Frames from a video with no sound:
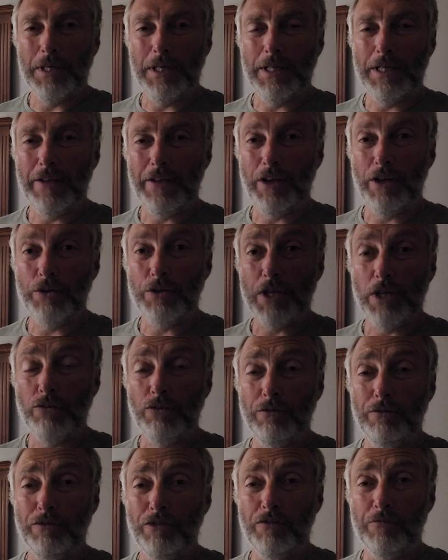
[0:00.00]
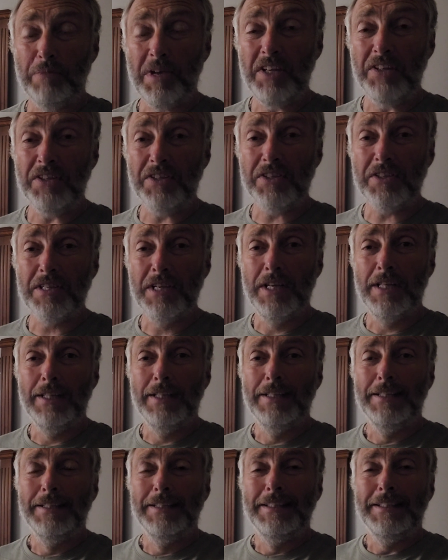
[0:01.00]
another hotel room full of bits.
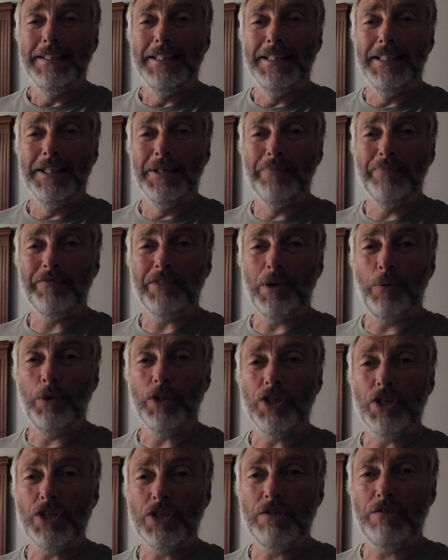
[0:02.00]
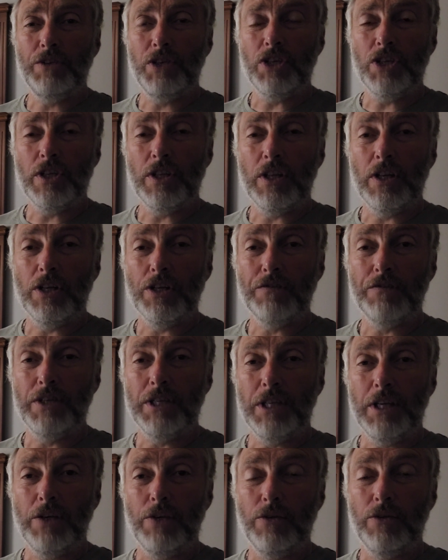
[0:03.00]
We just finished in the last
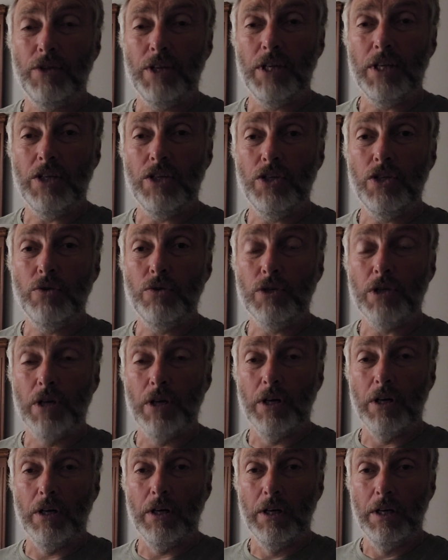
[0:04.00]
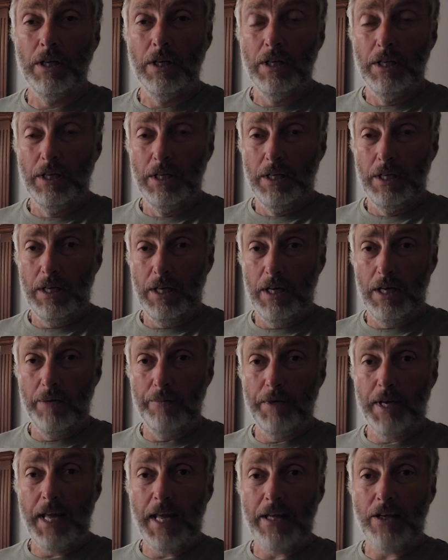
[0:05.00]
video the Utah
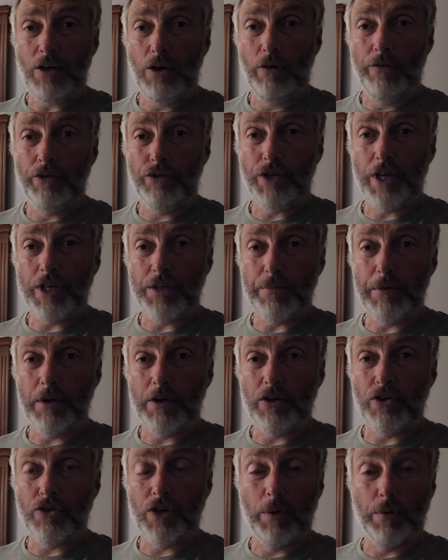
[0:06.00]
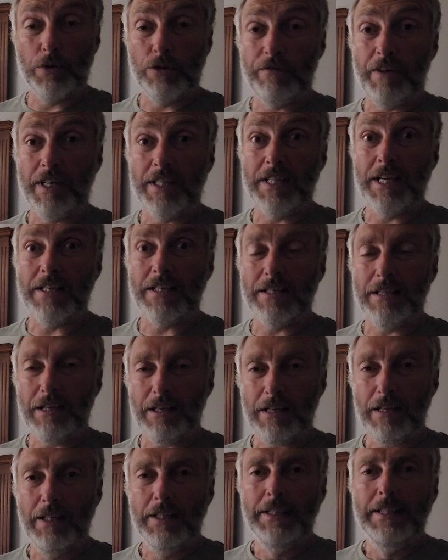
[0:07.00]
leg of the Trans-American Trail, which is
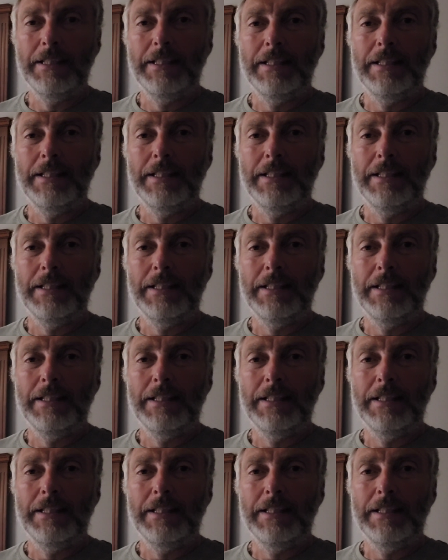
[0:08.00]
fantastic.